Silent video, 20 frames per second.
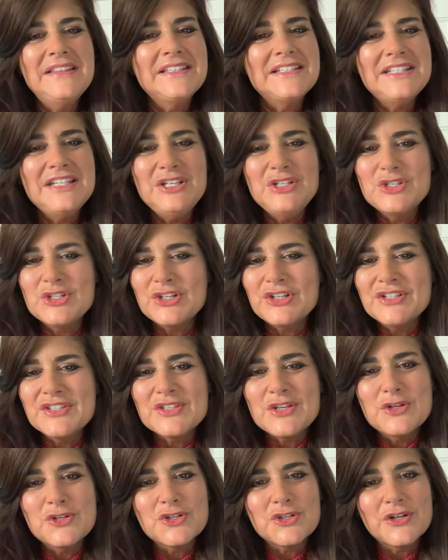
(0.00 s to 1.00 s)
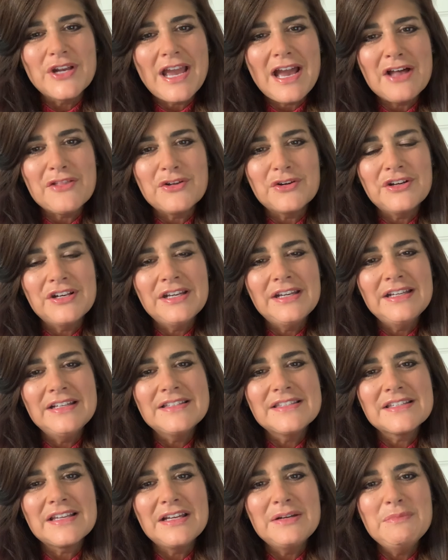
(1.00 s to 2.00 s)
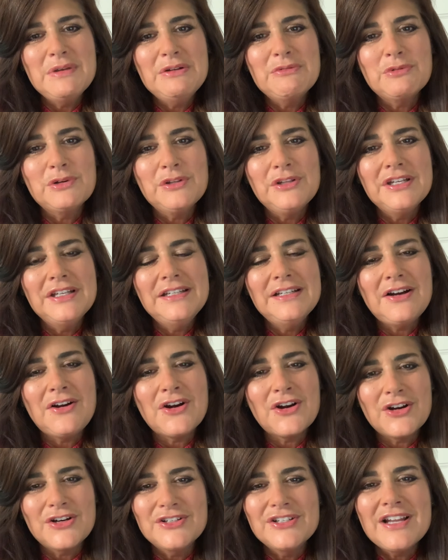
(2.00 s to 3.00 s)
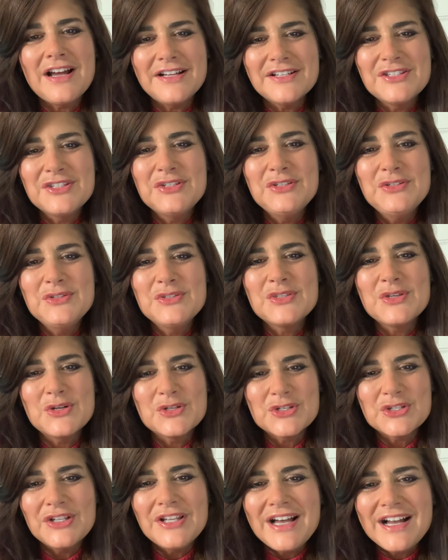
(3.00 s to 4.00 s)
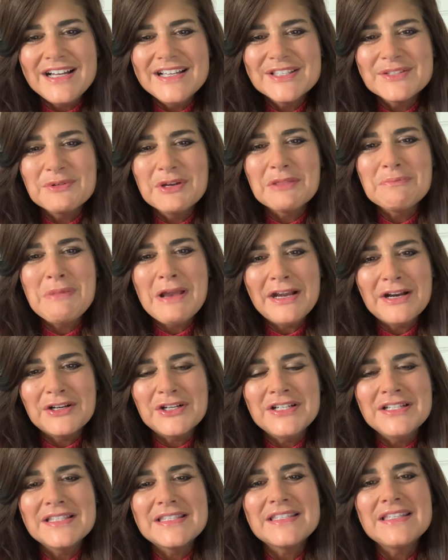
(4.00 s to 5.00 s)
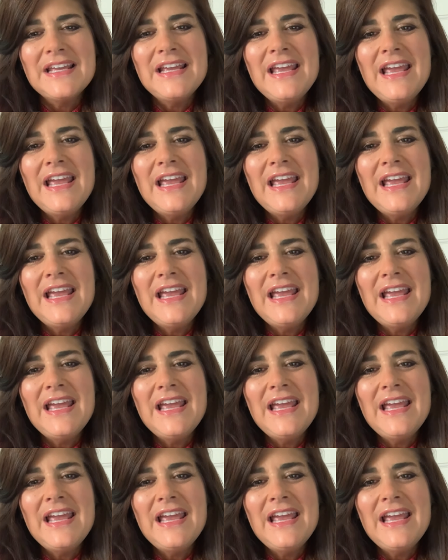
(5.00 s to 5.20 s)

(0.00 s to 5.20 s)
the teacher and social gathering. It's going to be really hard not to socialize with parents